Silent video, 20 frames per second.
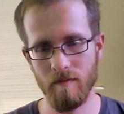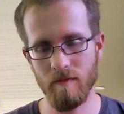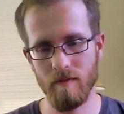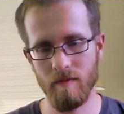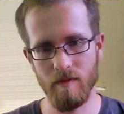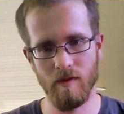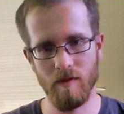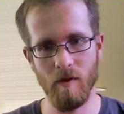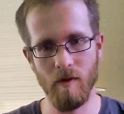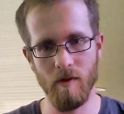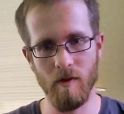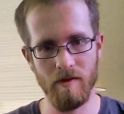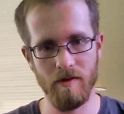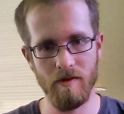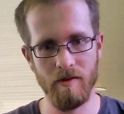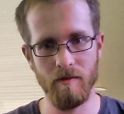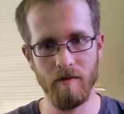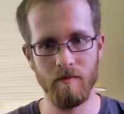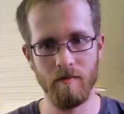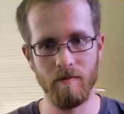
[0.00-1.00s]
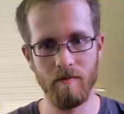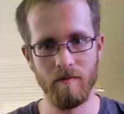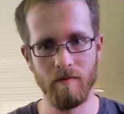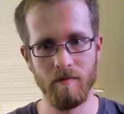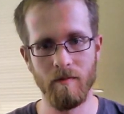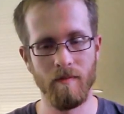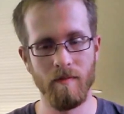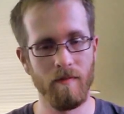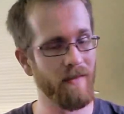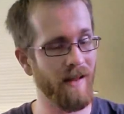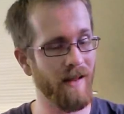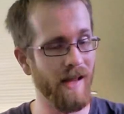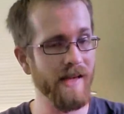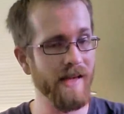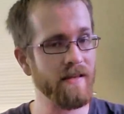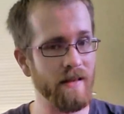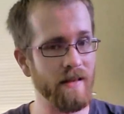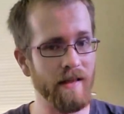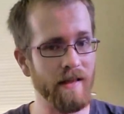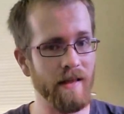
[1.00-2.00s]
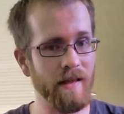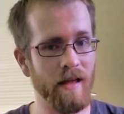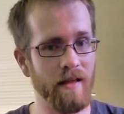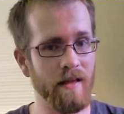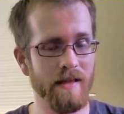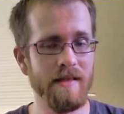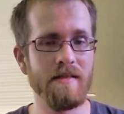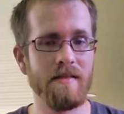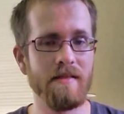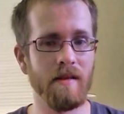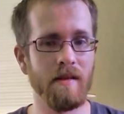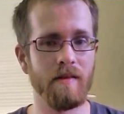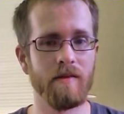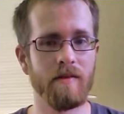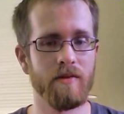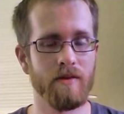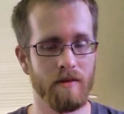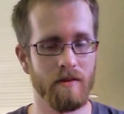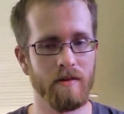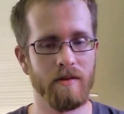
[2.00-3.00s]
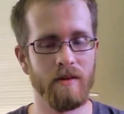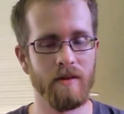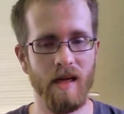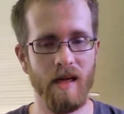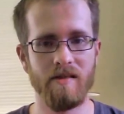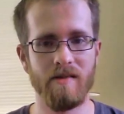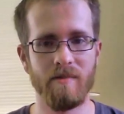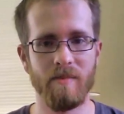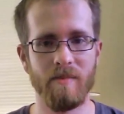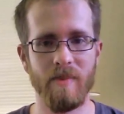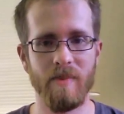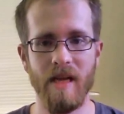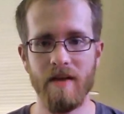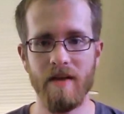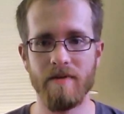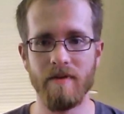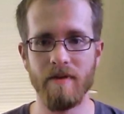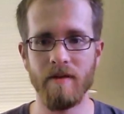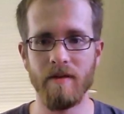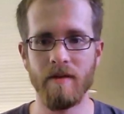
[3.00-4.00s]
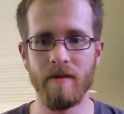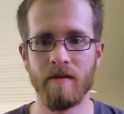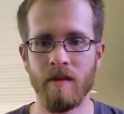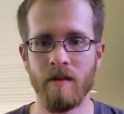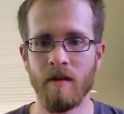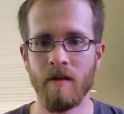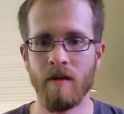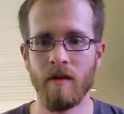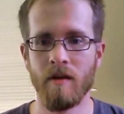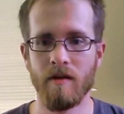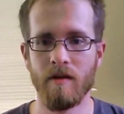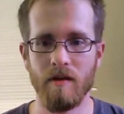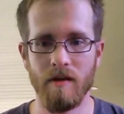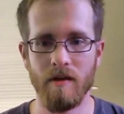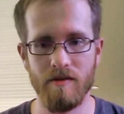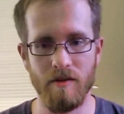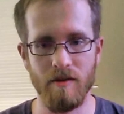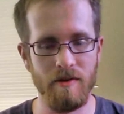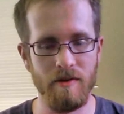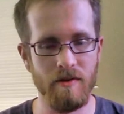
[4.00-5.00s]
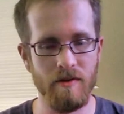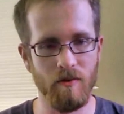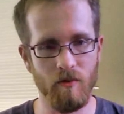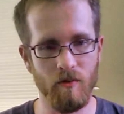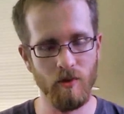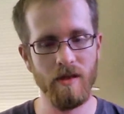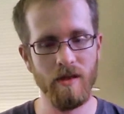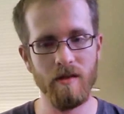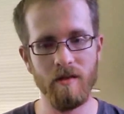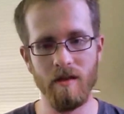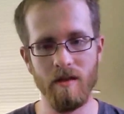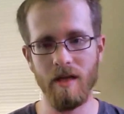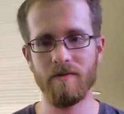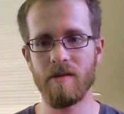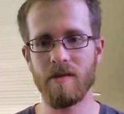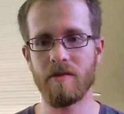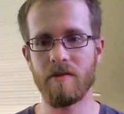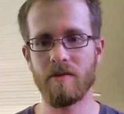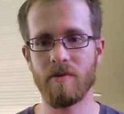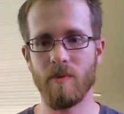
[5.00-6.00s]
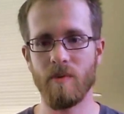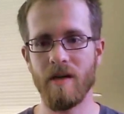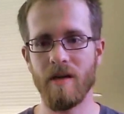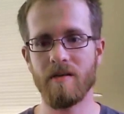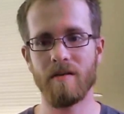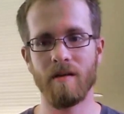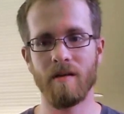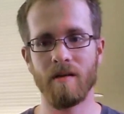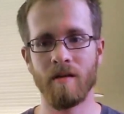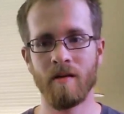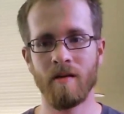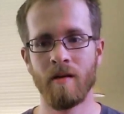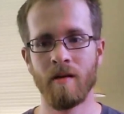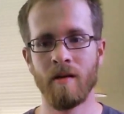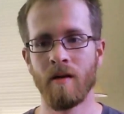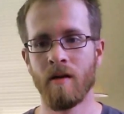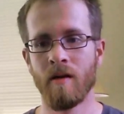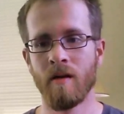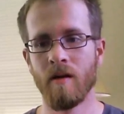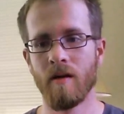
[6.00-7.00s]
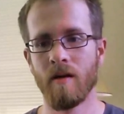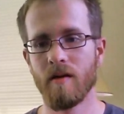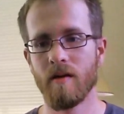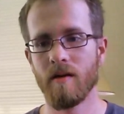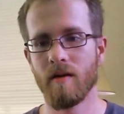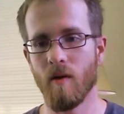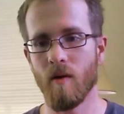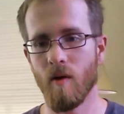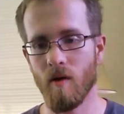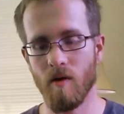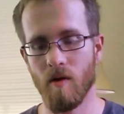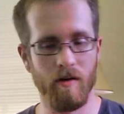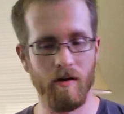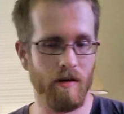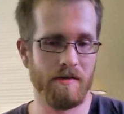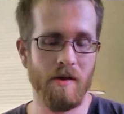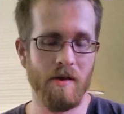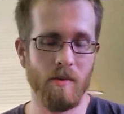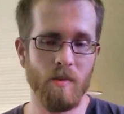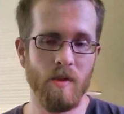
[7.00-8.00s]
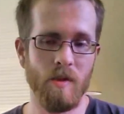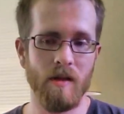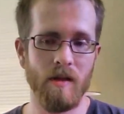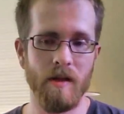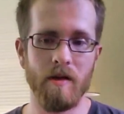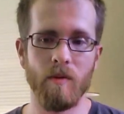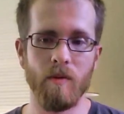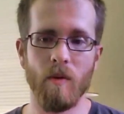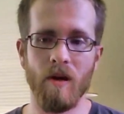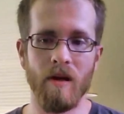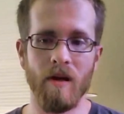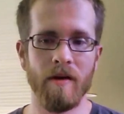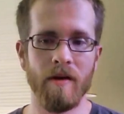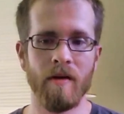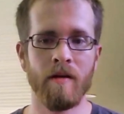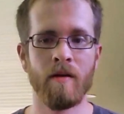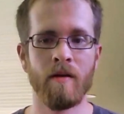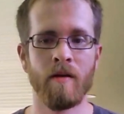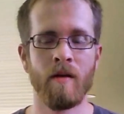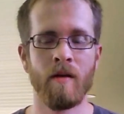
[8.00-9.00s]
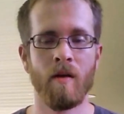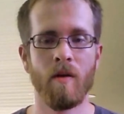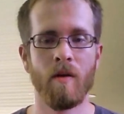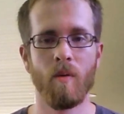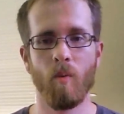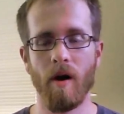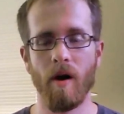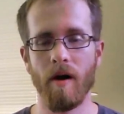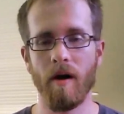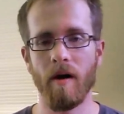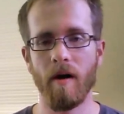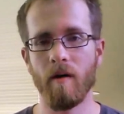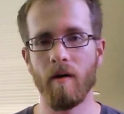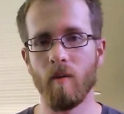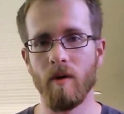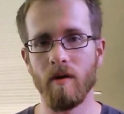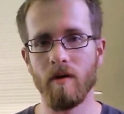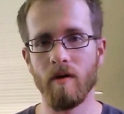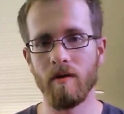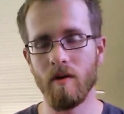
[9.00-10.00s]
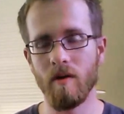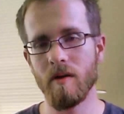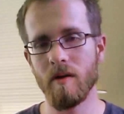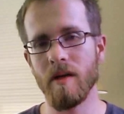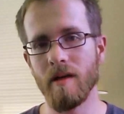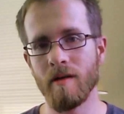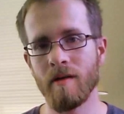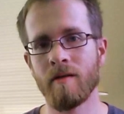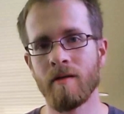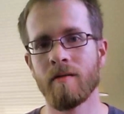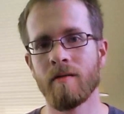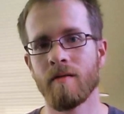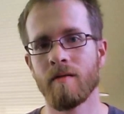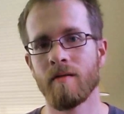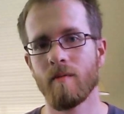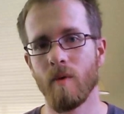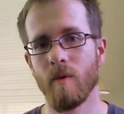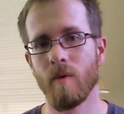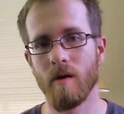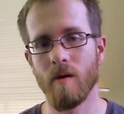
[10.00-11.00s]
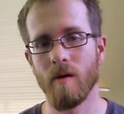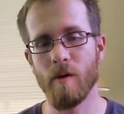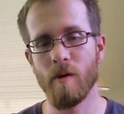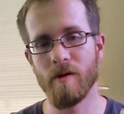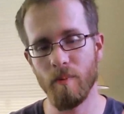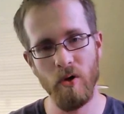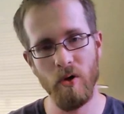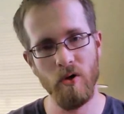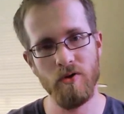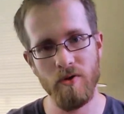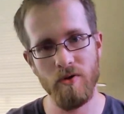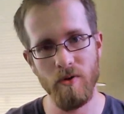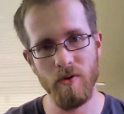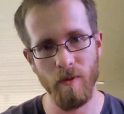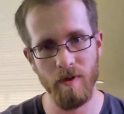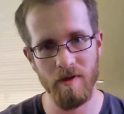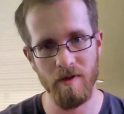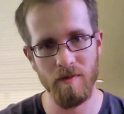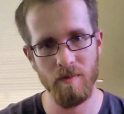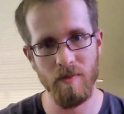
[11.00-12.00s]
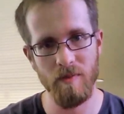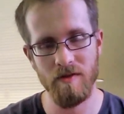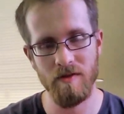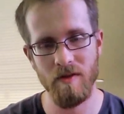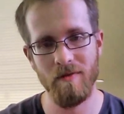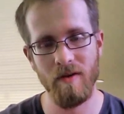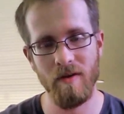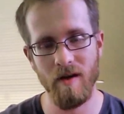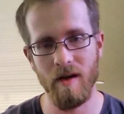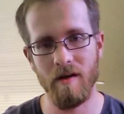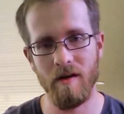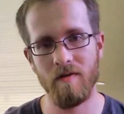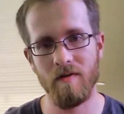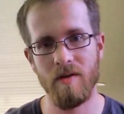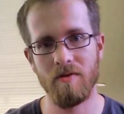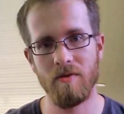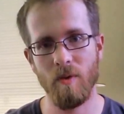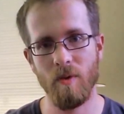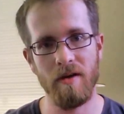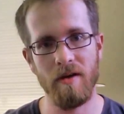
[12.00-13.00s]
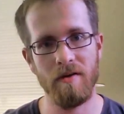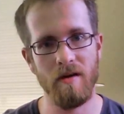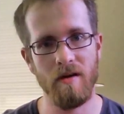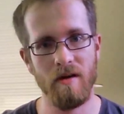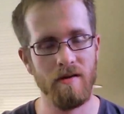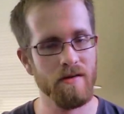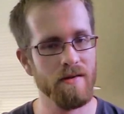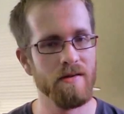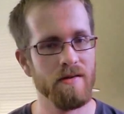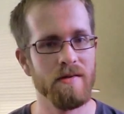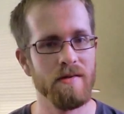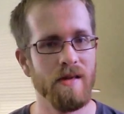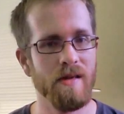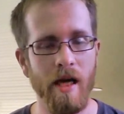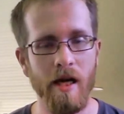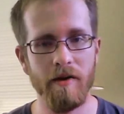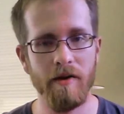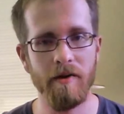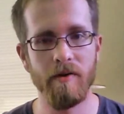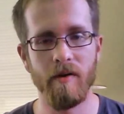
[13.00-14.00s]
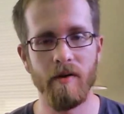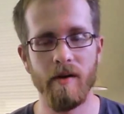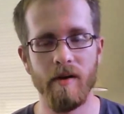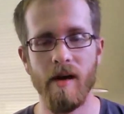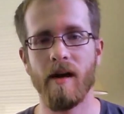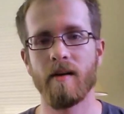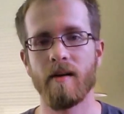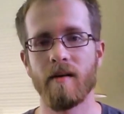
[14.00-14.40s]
going to likely elicit certain kinds of behavior. So it's a real life situation or a simulated one where we're looking, we're going to put you in a specific kind of situation and just see how you react.